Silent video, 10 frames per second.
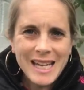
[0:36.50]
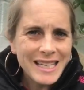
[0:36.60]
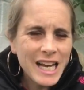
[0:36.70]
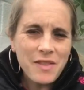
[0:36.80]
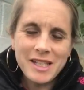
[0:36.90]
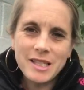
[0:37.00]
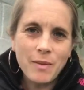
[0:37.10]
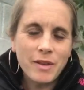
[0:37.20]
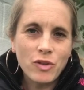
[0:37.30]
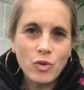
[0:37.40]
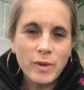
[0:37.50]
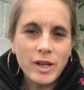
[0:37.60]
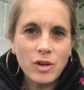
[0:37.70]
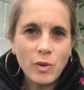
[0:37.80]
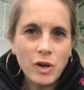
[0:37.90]
Now, this is something that we
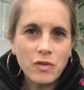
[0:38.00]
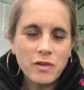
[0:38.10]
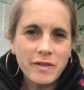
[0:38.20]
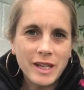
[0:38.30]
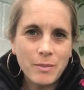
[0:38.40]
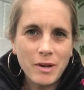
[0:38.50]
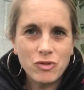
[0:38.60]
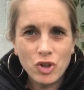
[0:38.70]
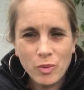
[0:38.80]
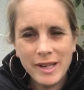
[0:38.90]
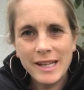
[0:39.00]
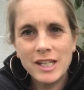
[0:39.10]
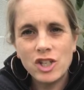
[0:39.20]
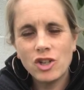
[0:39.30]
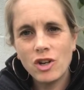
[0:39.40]
quite often think about doing
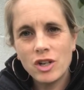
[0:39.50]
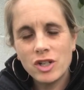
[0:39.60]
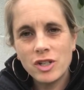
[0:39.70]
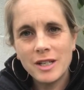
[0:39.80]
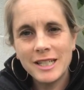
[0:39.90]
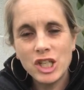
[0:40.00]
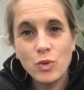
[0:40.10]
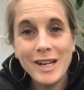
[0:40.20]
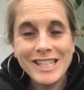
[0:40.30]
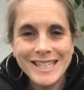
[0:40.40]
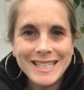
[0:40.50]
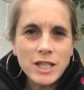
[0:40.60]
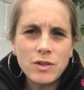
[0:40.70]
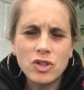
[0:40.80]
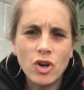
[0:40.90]
in church situations, so
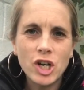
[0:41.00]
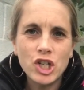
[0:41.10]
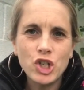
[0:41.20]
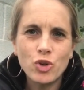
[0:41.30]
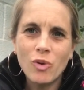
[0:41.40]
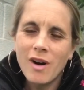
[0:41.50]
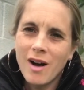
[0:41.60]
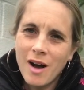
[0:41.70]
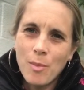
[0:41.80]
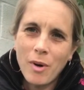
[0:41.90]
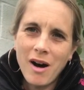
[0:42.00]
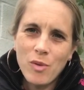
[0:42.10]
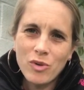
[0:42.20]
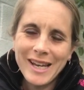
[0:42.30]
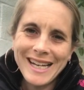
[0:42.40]
it's not unusual, but I
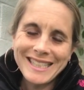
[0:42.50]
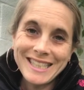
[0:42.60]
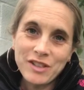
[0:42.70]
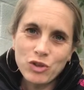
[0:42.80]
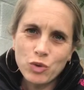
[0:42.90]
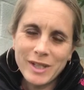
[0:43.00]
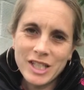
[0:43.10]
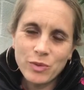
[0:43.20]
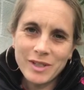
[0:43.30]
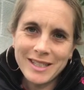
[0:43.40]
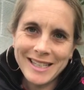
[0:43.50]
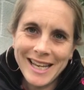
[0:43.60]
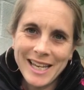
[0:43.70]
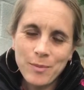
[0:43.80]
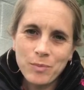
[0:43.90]
want to add a different twist to it today
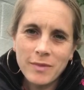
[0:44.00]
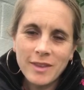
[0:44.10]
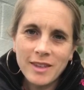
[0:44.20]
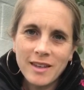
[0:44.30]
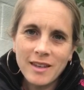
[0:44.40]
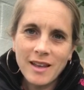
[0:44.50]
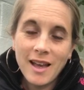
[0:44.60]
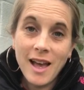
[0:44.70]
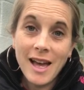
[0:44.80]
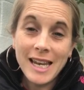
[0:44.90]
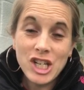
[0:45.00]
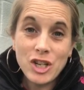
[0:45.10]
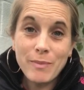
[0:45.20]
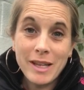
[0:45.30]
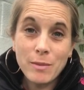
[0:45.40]
and actually
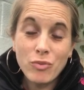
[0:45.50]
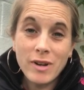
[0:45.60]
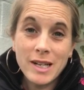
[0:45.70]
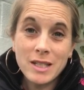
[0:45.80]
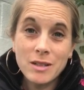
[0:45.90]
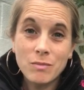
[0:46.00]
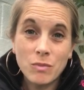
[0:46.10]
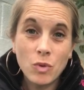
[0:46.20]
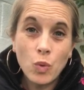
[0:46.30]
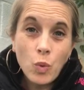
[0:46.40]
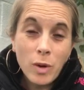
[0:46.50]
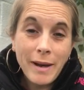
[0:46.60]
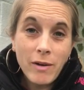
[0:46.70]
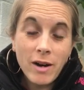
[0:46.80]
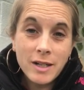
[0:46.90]
make the prayers all
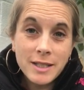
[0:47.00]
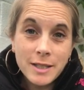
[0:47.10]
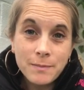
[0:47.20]
about us.